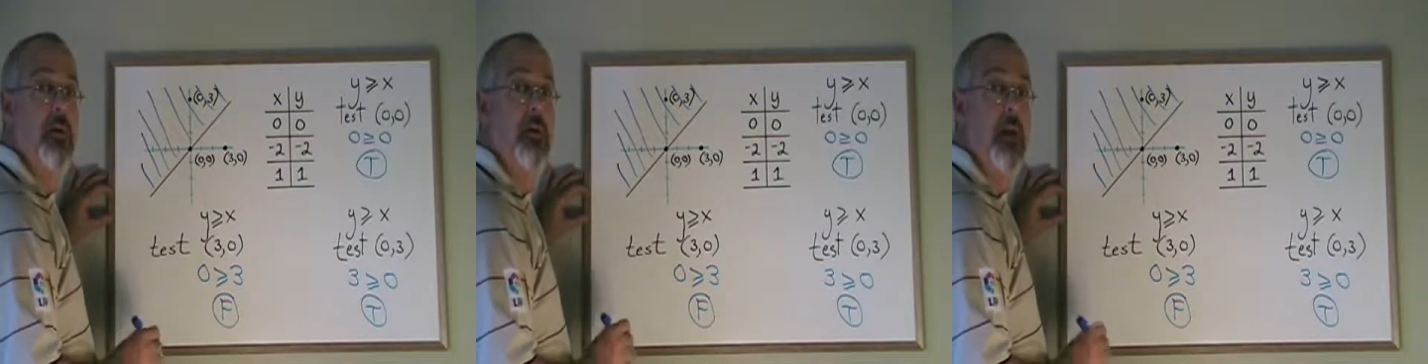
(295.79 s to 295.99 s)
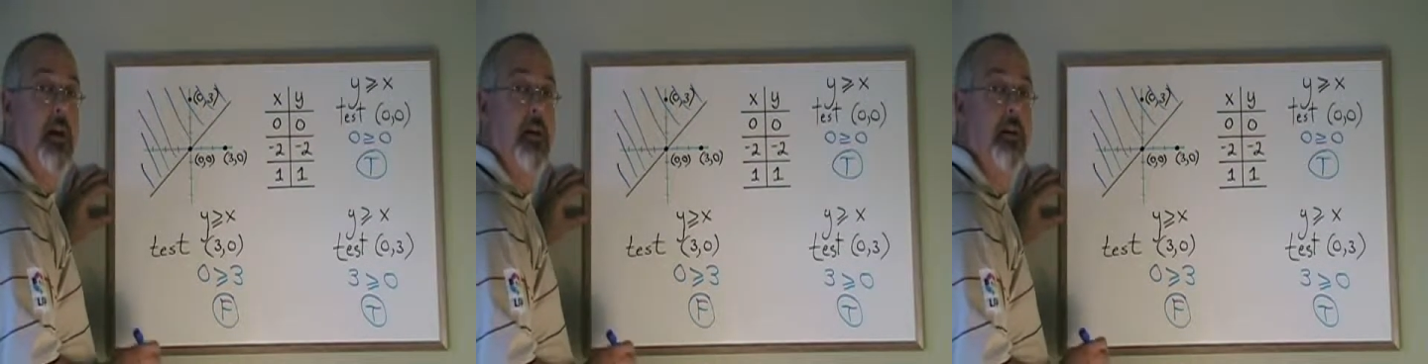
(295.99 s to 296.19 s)

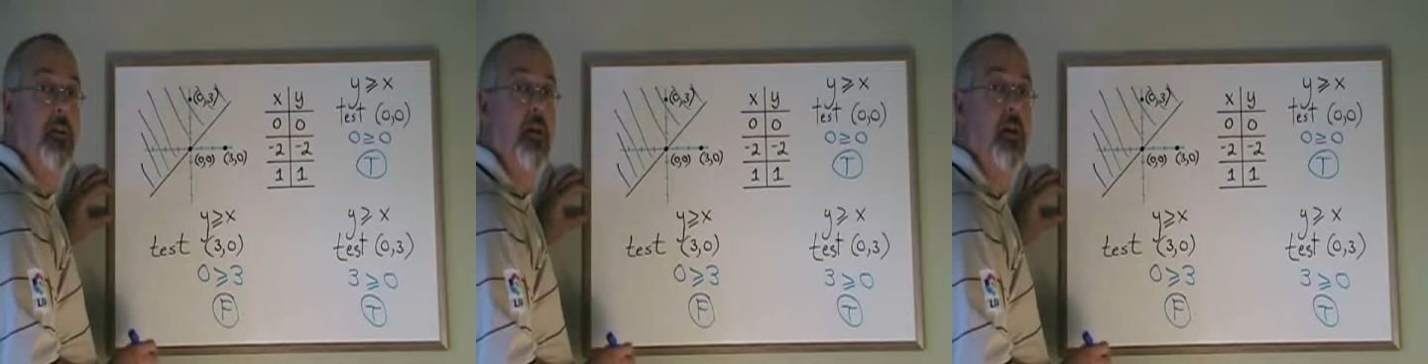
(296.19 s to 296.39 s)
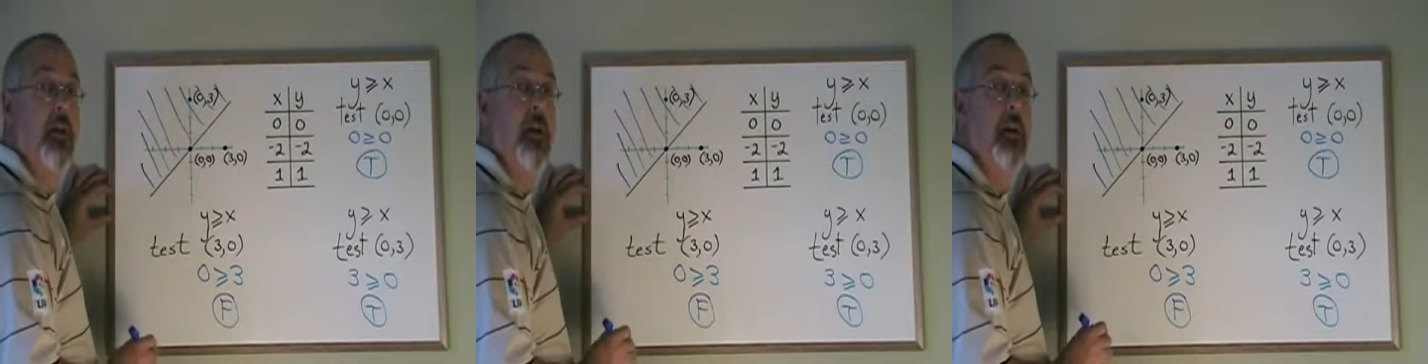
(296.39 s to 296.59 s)
test
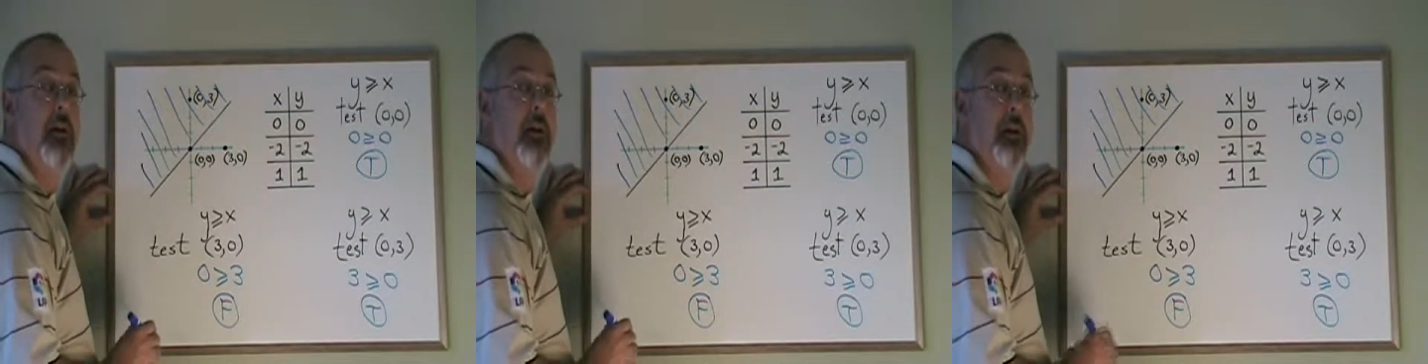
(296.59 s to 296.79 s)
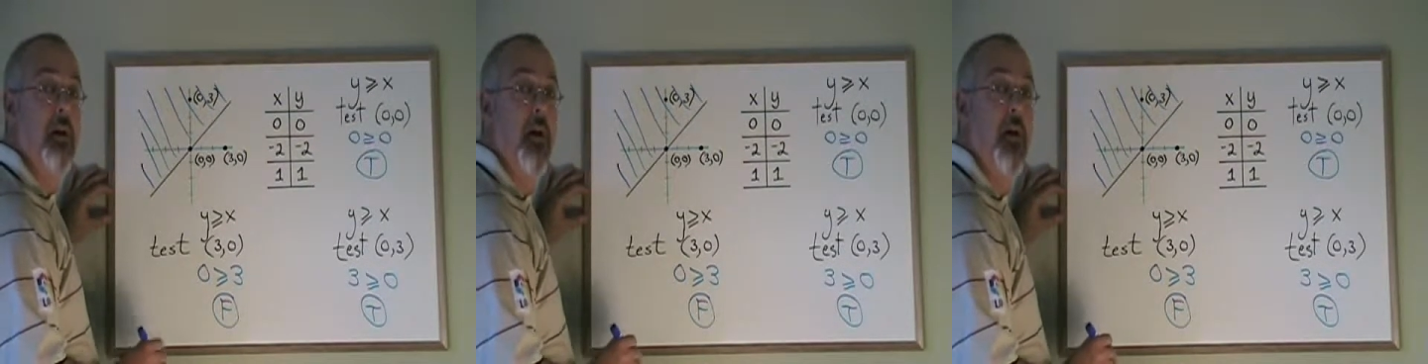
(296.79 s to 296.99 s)
point that is
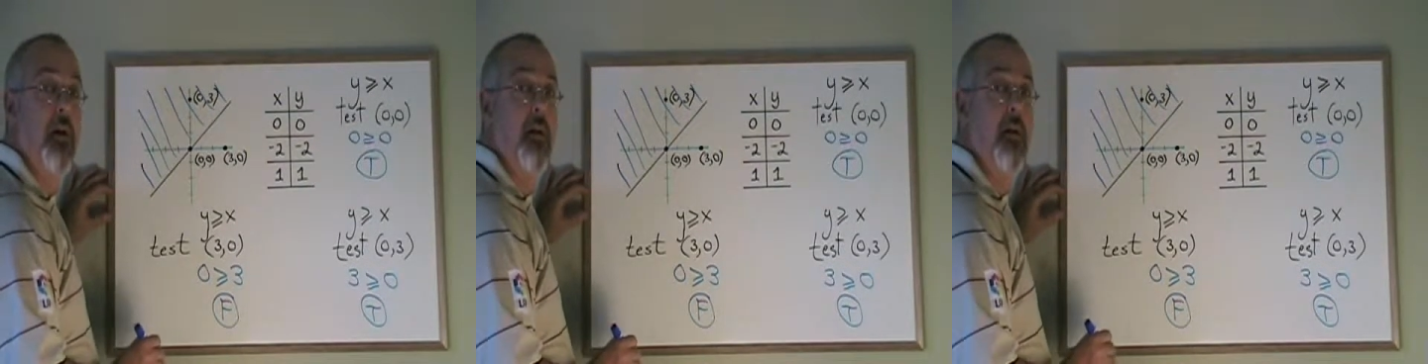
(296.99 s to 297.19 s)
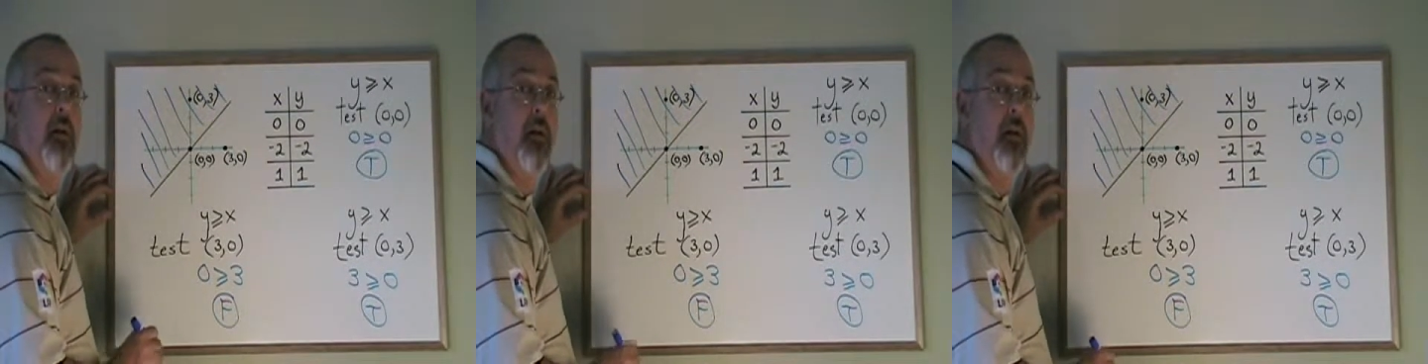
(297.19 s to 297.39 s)

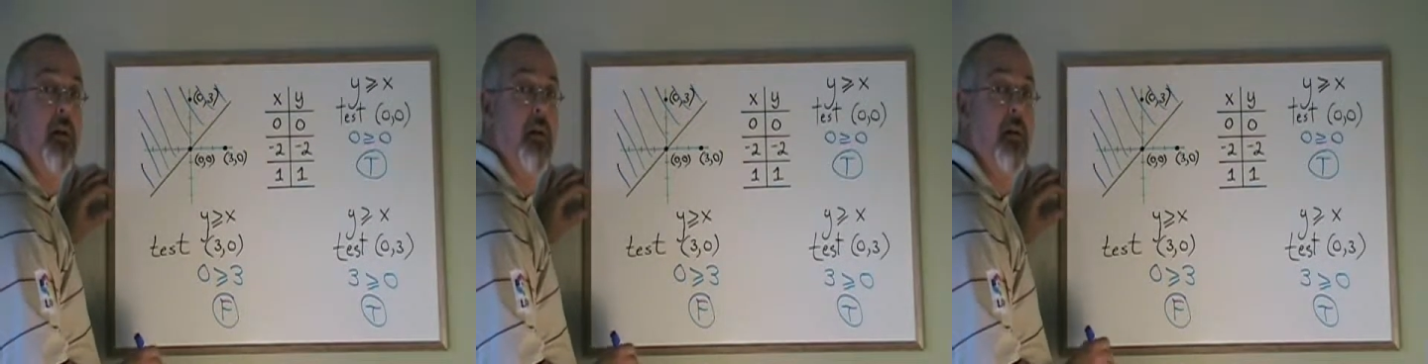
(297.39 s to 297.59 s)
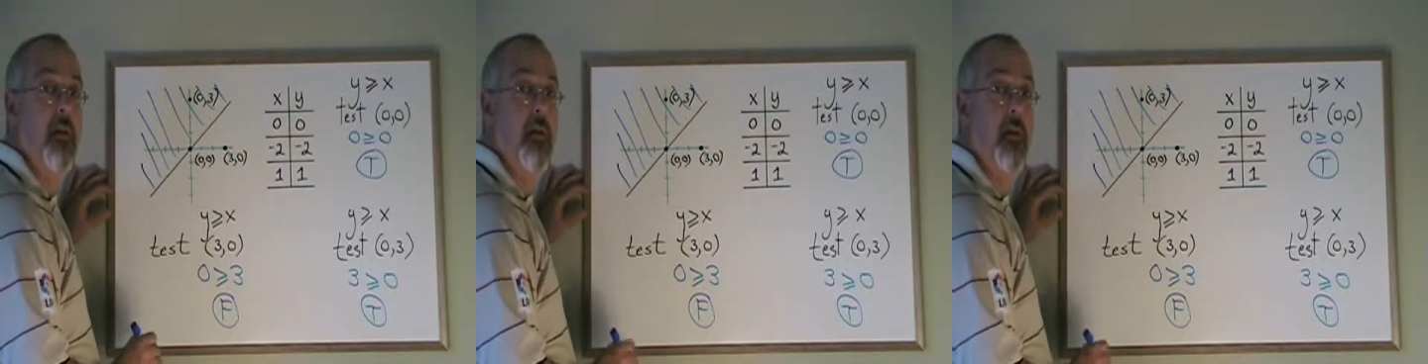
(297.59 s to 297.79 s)
not
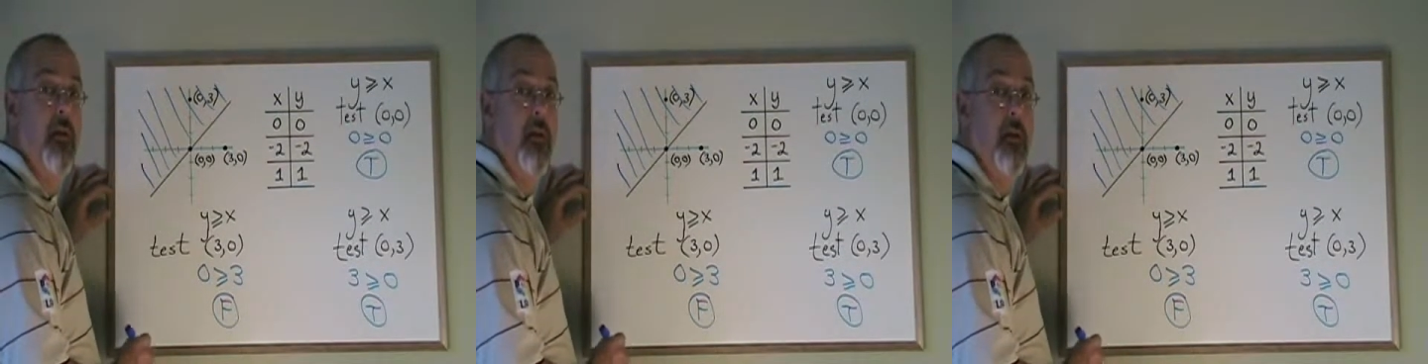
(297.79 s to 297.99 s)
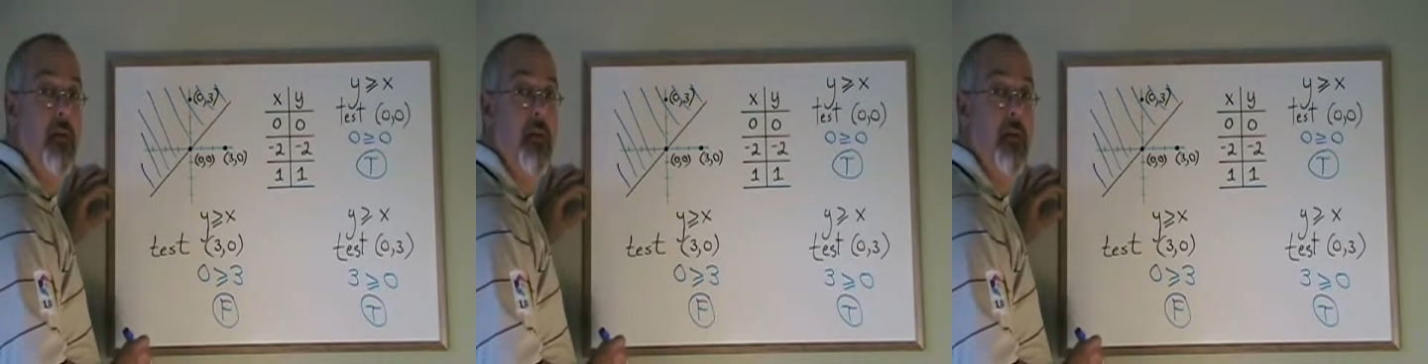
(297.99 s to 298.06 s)
on the line.